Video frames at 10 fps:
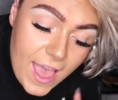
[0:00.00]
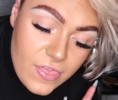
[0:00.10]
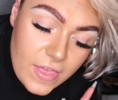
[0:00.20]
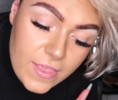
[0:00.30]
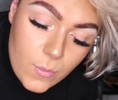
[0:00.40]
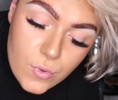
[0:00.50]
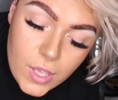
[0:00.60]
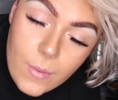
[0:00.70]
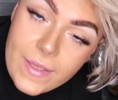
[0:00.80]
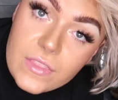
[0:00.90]
And then they will
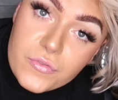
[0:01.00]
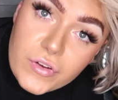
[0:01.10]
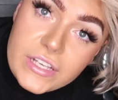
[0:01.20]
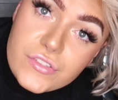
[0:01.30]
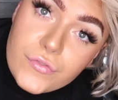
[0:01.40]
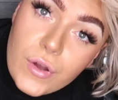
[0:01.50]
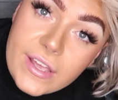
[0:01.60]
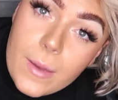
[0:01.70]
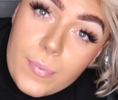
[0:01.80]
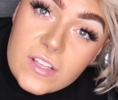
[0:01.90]
go in the fridge for
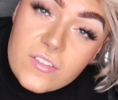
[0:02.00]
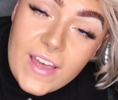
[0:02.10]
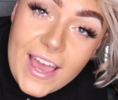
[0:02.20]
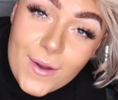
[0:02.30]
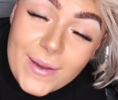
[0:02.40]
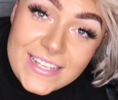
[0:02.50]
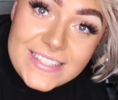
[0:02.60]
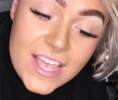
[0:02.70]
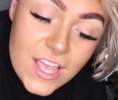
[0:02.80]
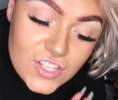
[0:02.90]
a couple of
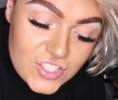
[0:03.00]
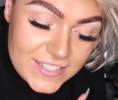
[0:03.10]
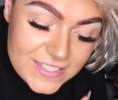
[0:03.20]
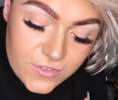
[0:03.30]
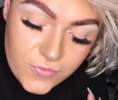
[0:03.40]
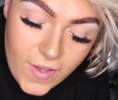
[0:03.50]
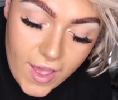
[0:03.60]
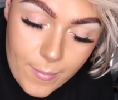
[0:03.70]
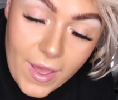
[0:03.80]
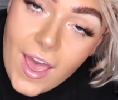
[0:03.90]
hours just to
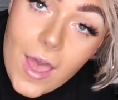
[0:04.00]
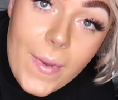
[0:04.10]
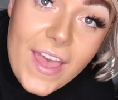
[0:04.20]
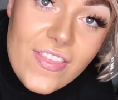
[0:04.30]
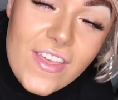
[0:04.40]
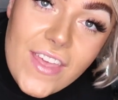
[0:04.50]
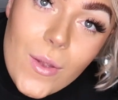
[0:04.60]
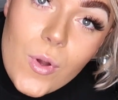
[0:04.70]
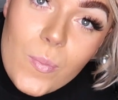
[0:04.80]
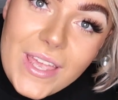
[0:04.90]
firm up, and then they
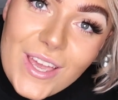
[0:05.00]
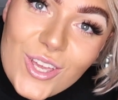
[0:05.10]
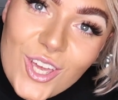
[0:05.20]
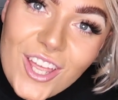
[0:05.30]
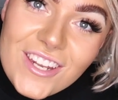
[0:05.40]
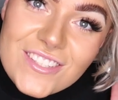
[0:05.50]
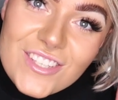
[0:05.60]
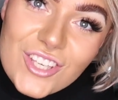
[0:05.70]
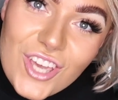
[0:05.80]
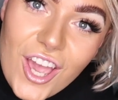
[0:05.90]
will be good
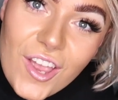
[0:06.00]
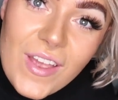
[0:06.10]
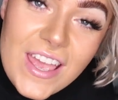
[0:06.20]
to go.